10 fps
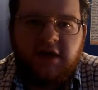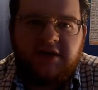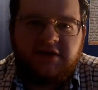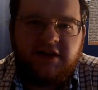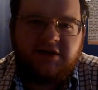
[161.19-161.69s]

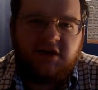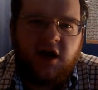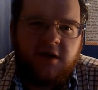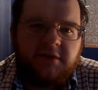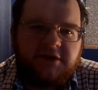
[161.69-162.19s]
It's nice and
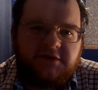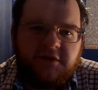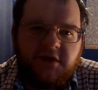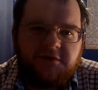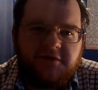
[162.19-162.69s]
hoppy. It's a
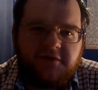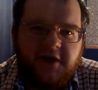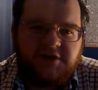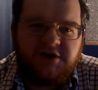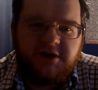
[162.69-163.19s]
very
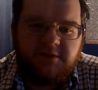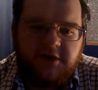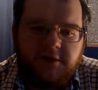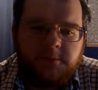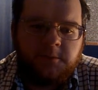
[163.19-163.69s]
refreshing
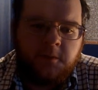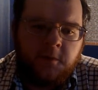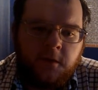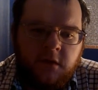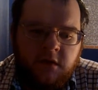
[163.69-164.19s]
beer,
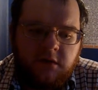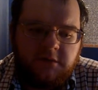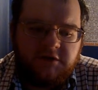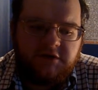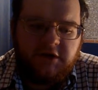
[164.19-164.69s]

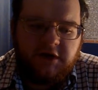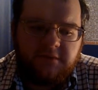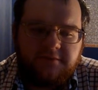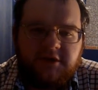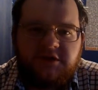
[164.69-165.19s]
which
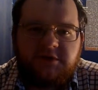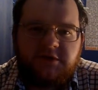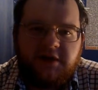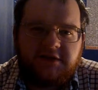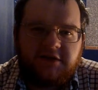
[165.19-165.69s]
leads me
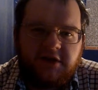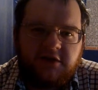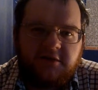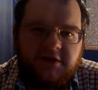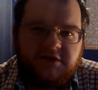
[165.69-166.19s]
to ask a
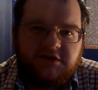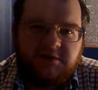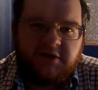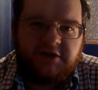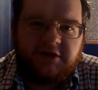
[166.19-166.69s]
lot of questions
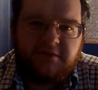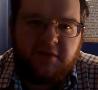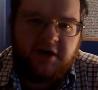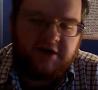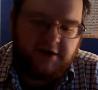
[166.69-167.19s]
about their
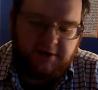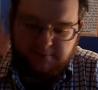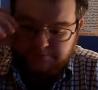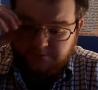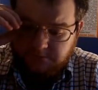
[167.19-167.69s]
marketing,
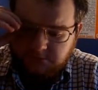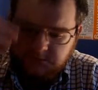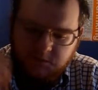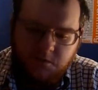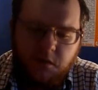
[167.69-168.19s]

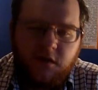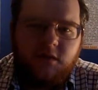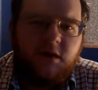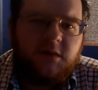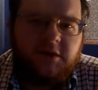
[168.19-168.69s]

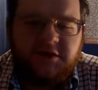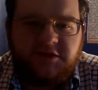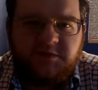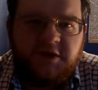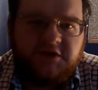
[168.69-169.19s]
because
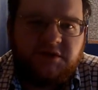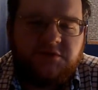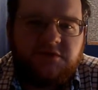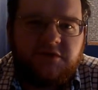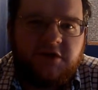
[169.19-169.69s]
this beer
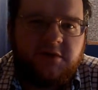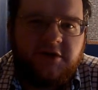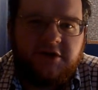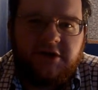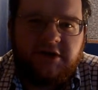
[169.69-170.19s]
seems to have come
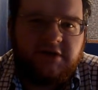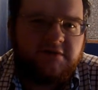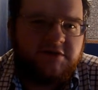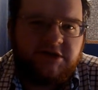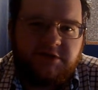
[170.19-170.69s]
out
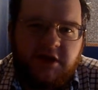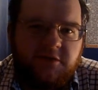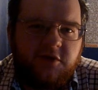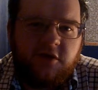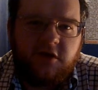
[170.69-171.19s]
in
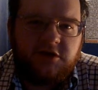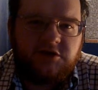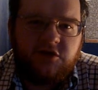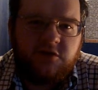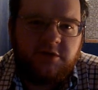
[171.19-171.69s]
September or
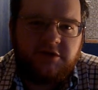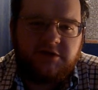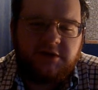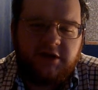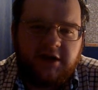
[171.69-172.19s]
October or
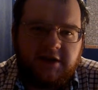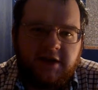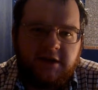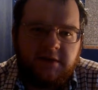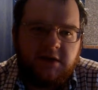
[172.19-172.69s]
something like
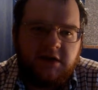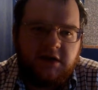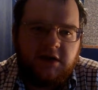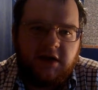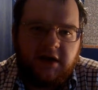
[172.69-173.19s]
that,
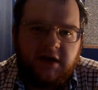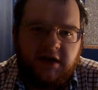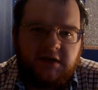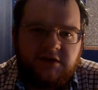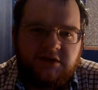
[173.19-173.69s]

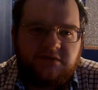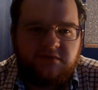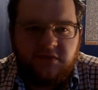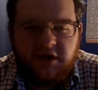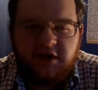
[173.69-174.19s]
and
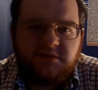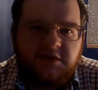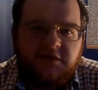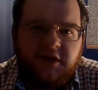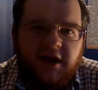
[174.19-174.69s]
it hasn't
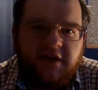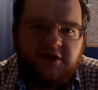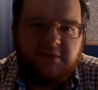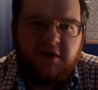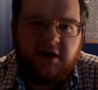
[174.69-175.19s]
been very
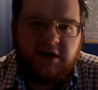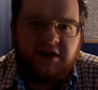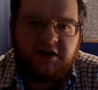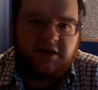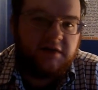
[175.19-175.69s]
heavily
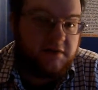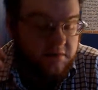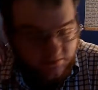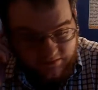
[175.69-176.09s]
marketed and